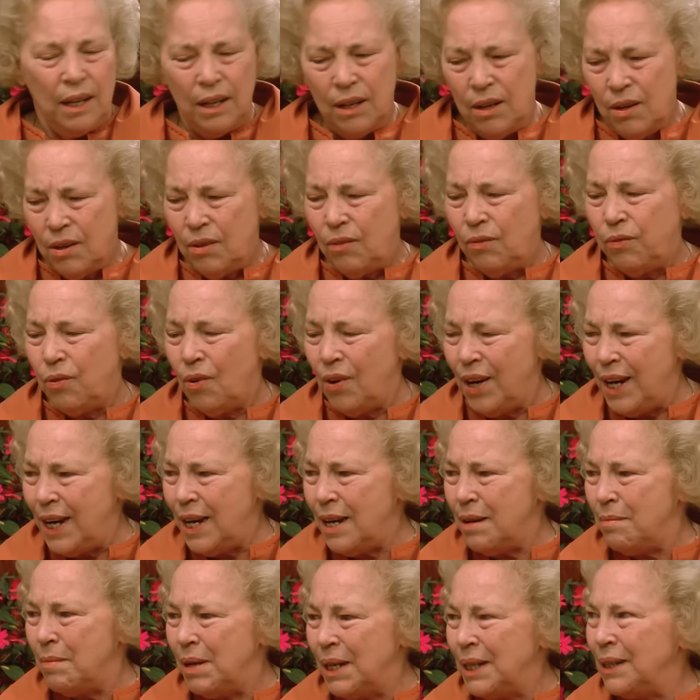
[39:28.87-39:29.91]
Look for
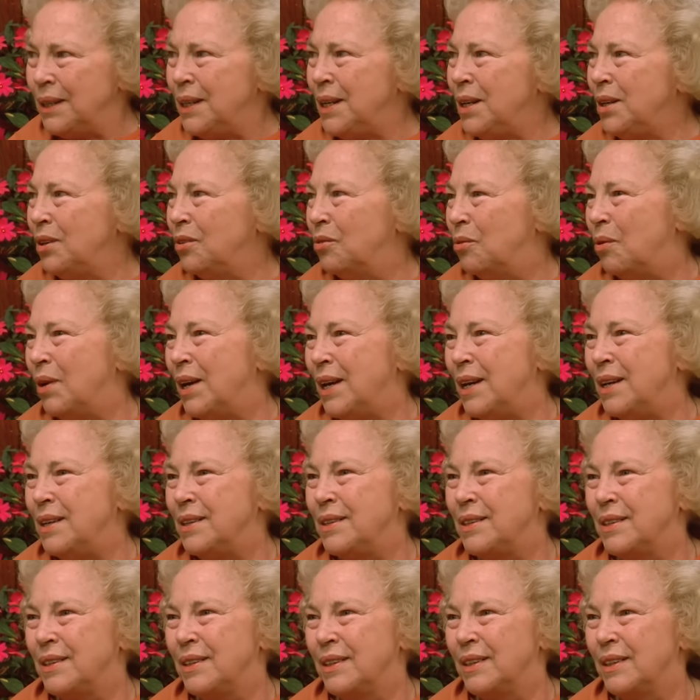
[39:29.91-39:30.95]
him in little
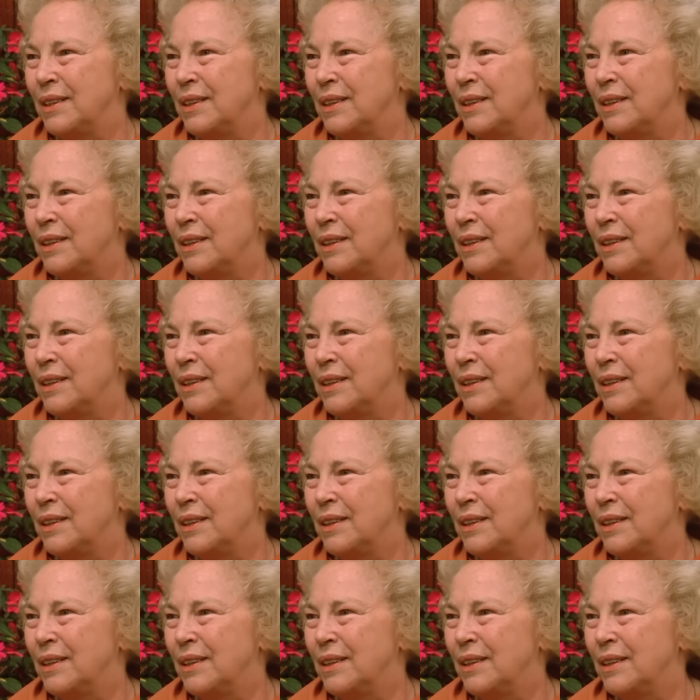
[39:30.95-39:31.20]
ways.